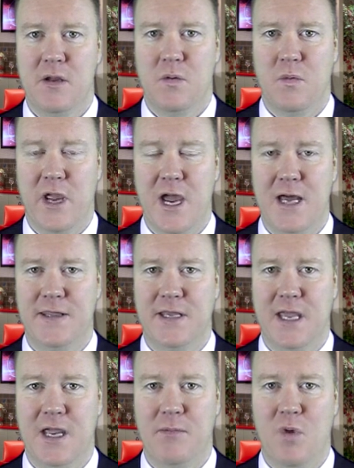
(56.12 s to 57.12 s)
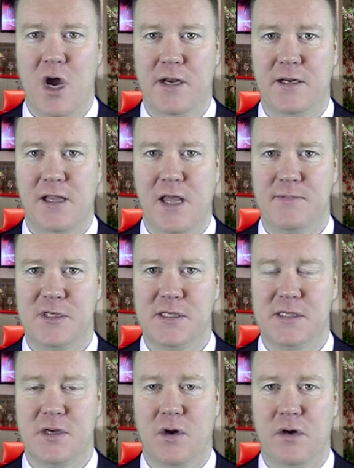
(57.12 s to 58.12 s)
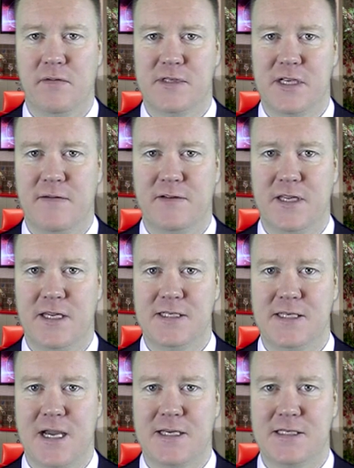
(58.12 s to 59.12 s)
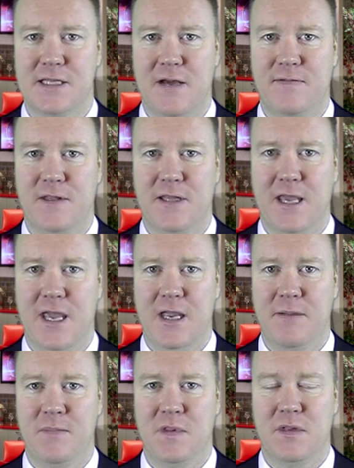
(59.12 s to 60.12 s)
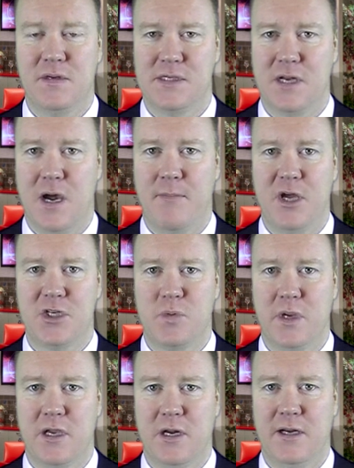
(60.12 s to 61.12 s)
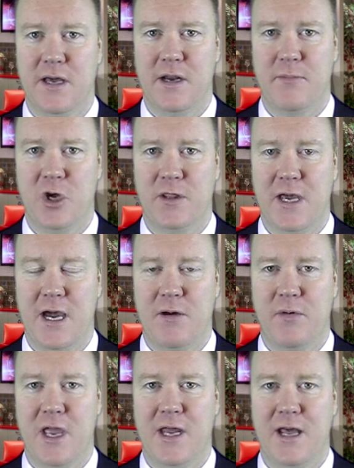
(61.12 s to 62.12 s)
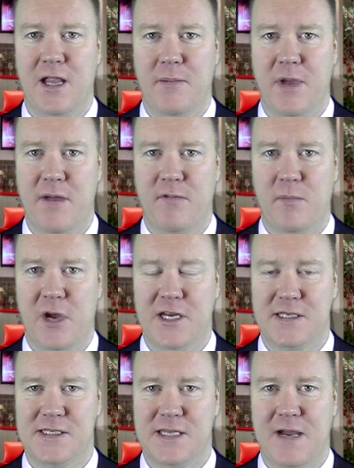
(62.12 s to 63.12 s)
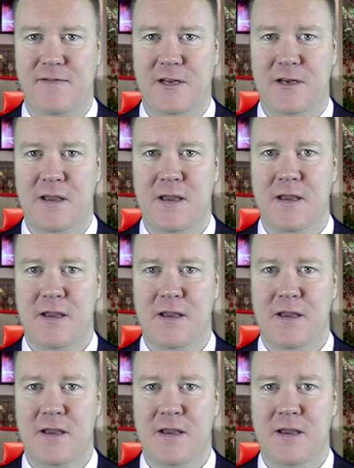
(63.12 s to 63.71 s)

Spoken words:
We had the game won. Clemson scored with 17 seconds left in the game. There's not much we could have done about that. We had Alabama -7.